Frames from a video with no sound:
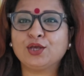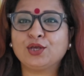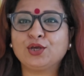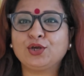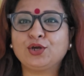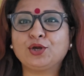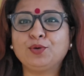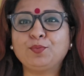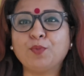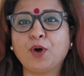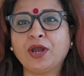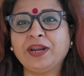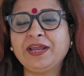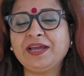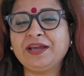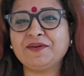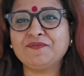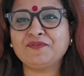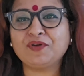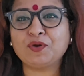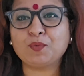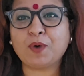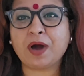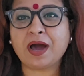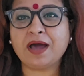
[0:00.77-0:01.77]
Good morning,
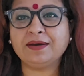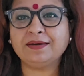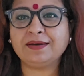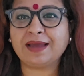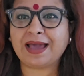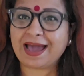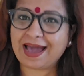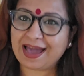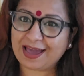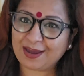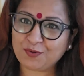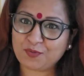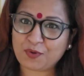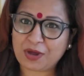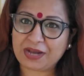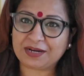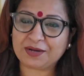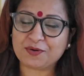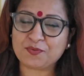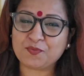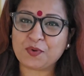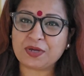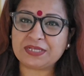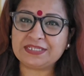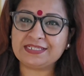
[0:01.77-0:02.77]
everyone, and
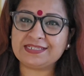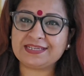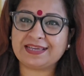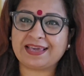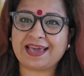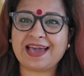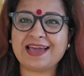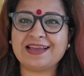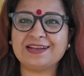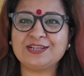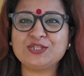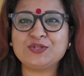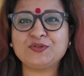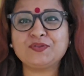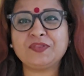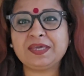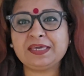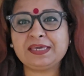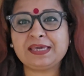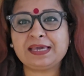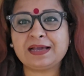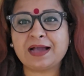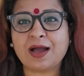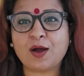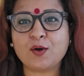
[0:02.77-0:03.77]
welcome once again to
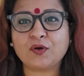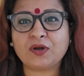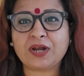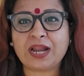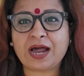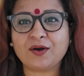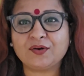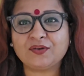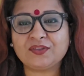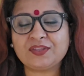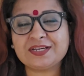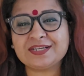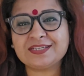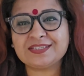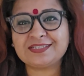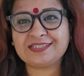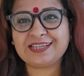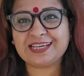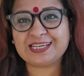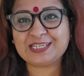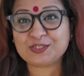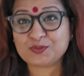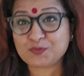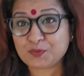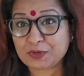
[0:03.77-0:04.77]
Thinking Out Loud
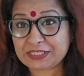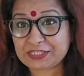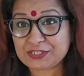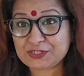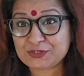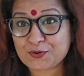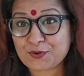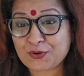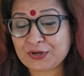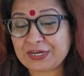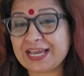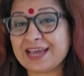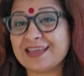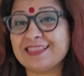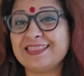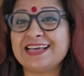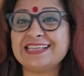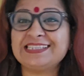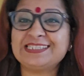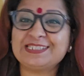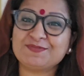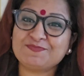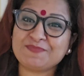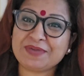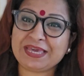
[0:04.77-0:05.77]
Thursdays with Sonia.
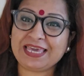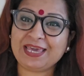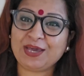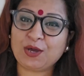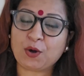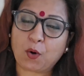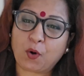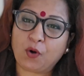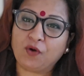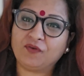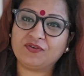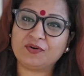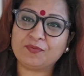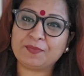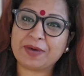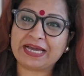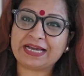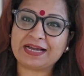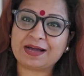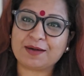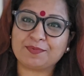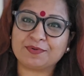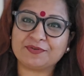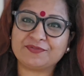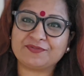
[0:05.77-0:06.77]
That's me over my
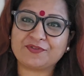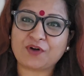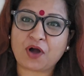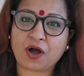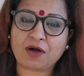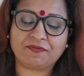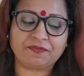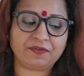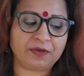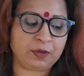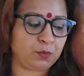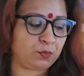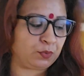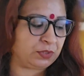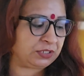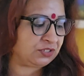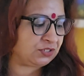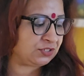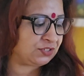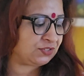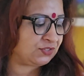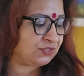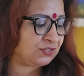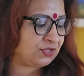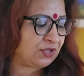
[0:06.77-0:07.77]
cup of coffee, which
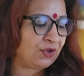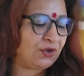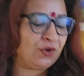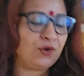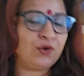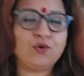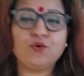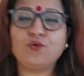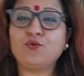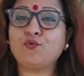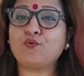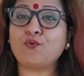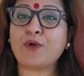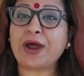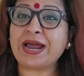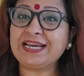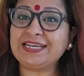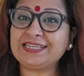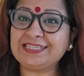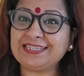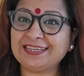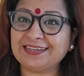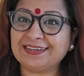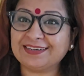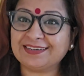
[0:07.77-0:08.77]
is
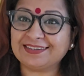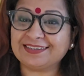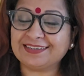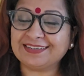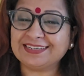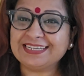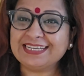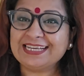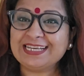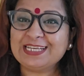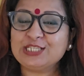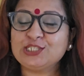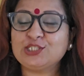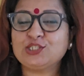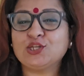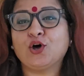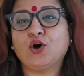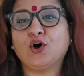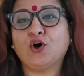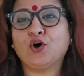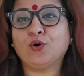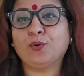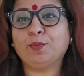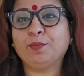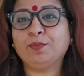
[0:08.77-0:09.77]
right here.
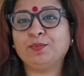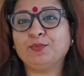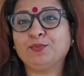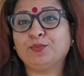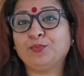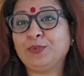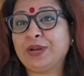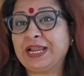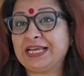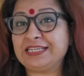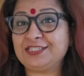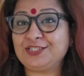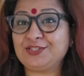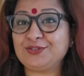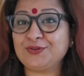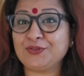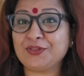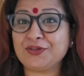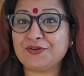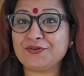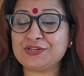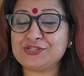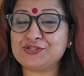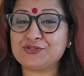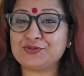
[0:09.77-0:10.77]
So let's do
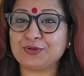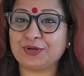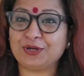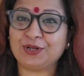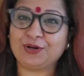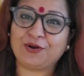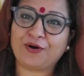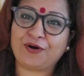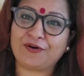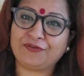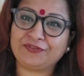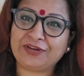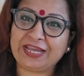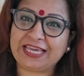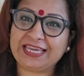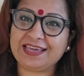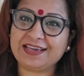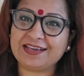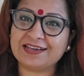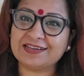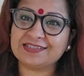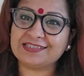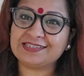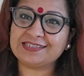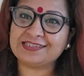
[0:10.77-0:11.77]
the ritual of
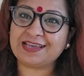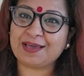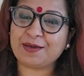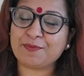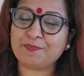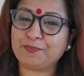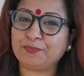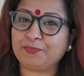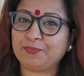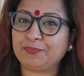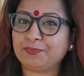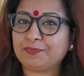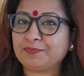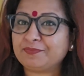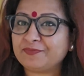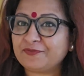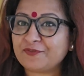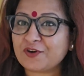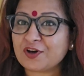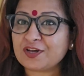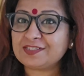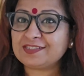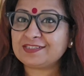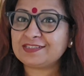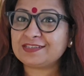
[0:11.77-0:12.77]
taking a sip,
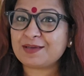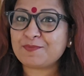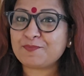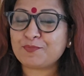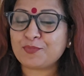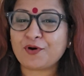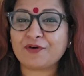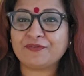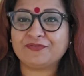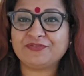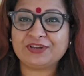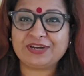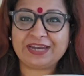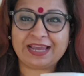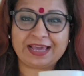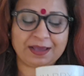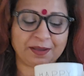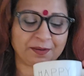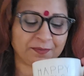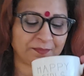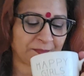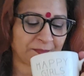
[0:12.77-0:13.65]
first sip of the day.